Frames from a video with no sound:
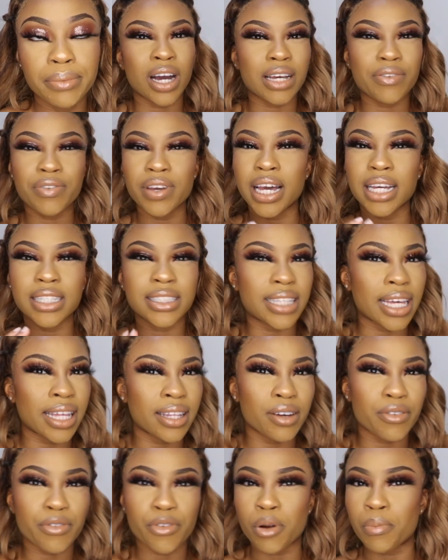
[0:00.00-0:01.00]
and I think I
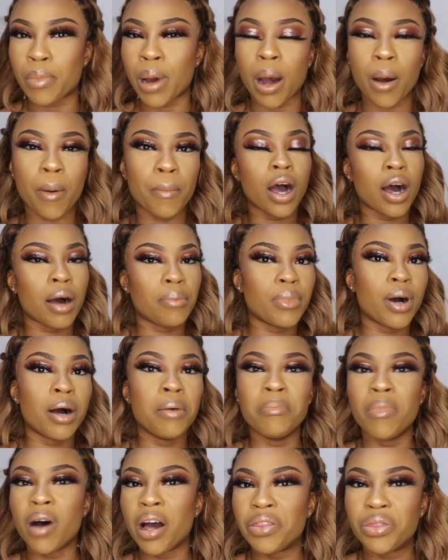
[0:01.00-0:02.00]
stayed there for about
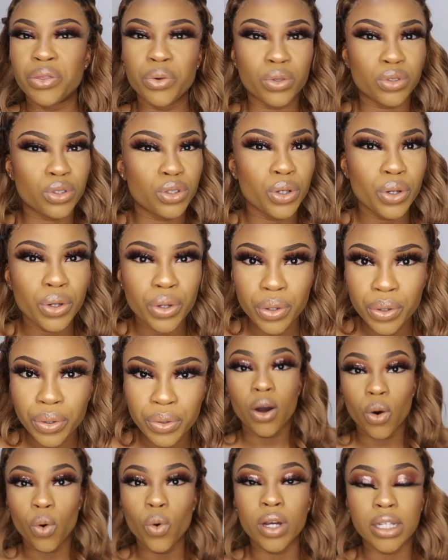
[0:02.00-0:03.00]
a month or
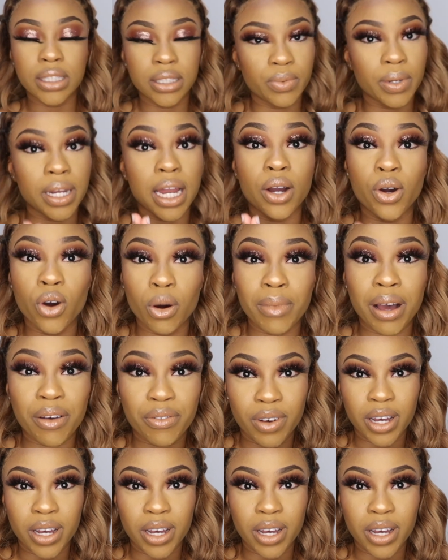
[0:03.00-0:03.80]
two. August is when I got my